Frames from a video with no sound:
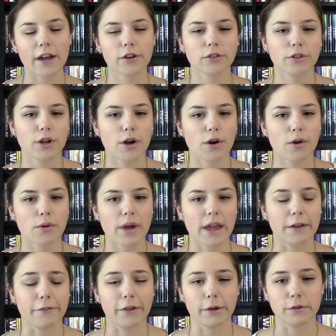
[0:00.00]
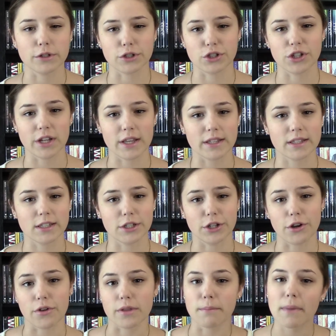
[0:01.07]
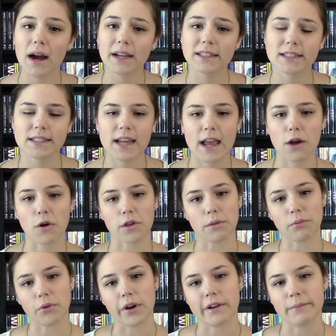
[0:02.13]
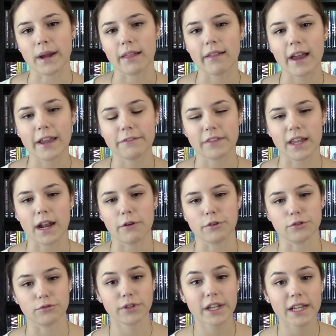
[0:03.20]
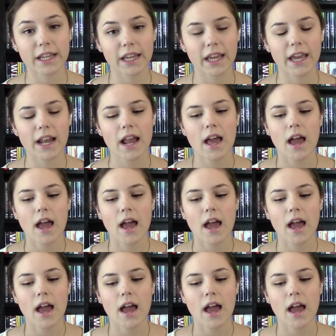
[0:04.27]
I don't know if it was just, you know, the mind state or the point of my life that I was reading it.